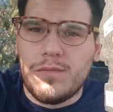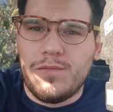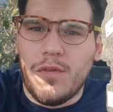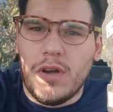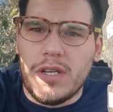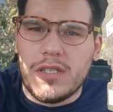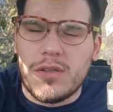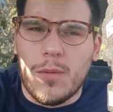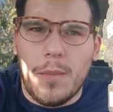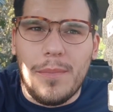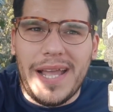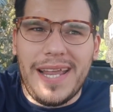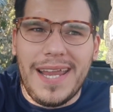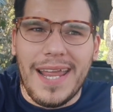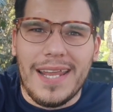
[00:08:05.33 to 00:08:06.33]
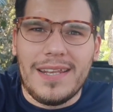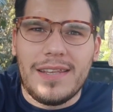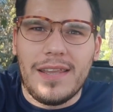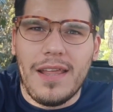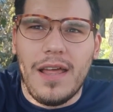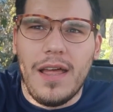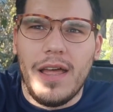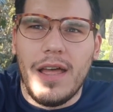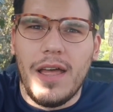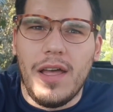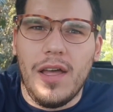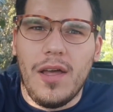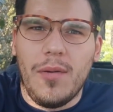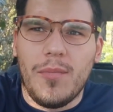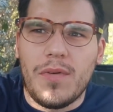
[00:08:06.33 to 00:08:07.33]
Right, so I'm back again.
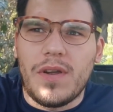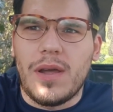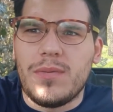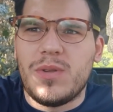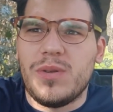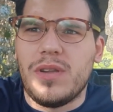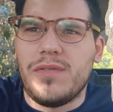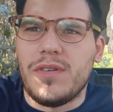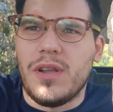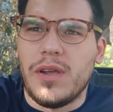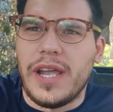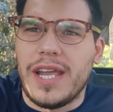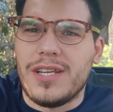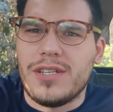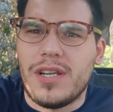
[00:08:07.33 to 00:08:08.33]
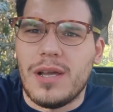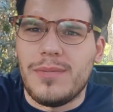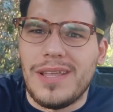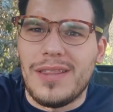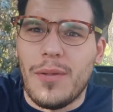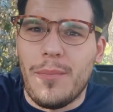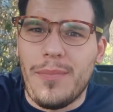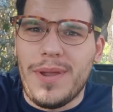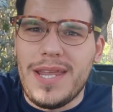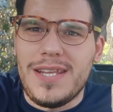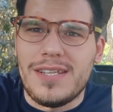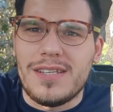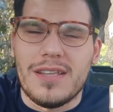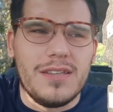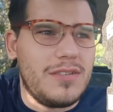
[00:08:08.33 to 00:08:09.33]
Come to a different location, come down the
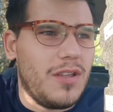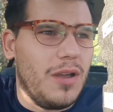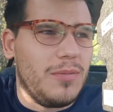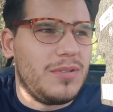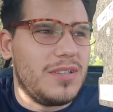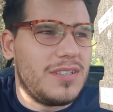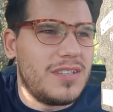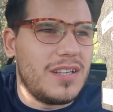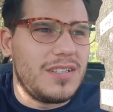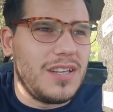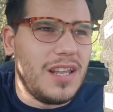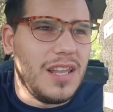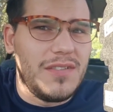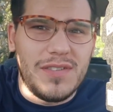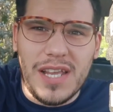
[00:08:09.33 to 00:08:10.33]
beach this time because it's